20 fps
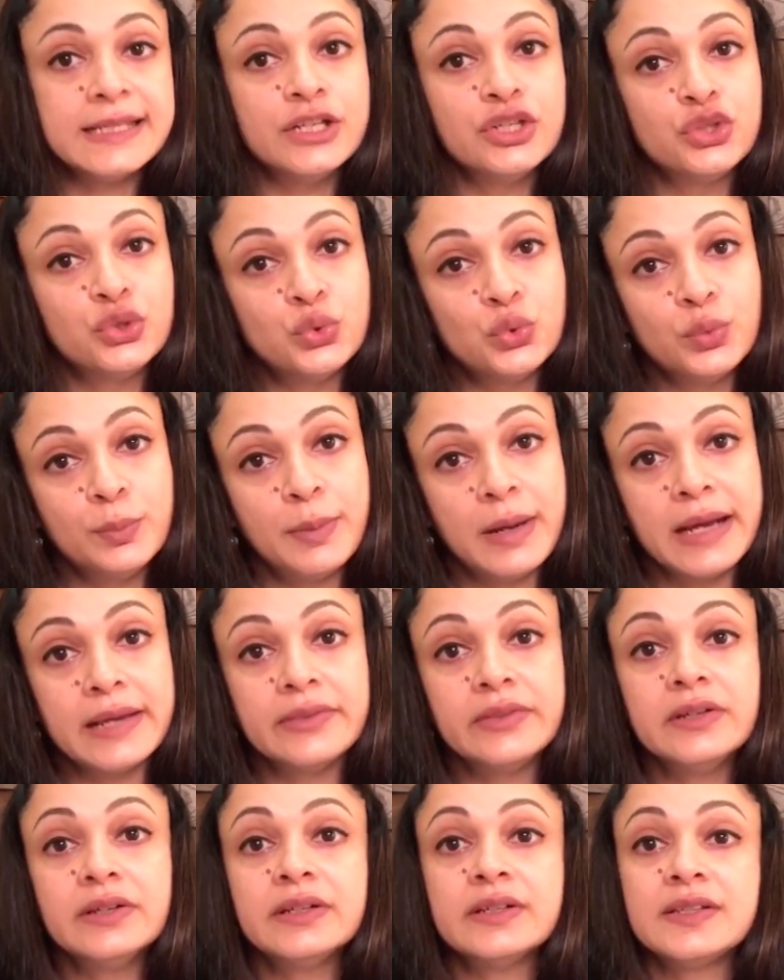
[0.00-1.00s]
issued by
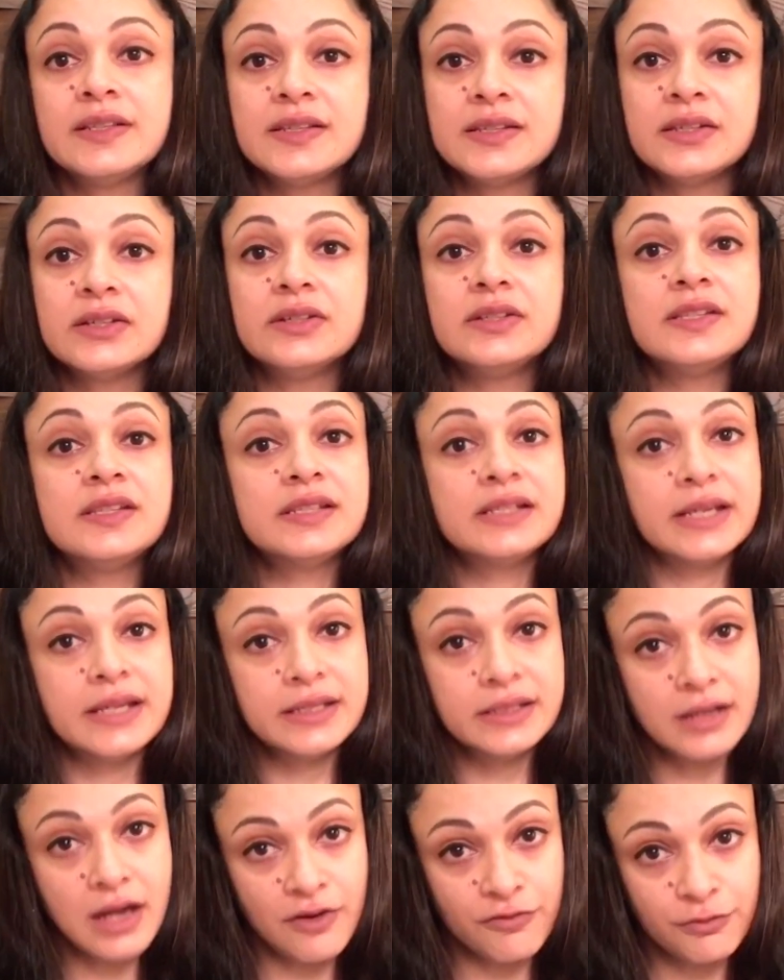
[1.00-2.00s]
the concerned
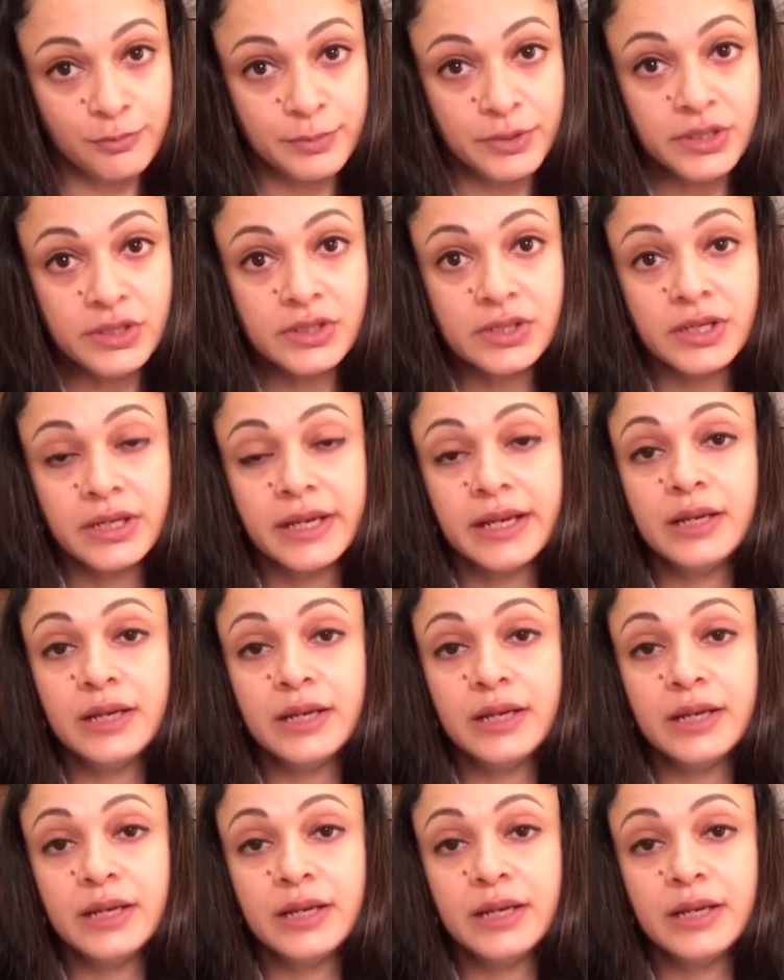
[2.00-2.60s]
state government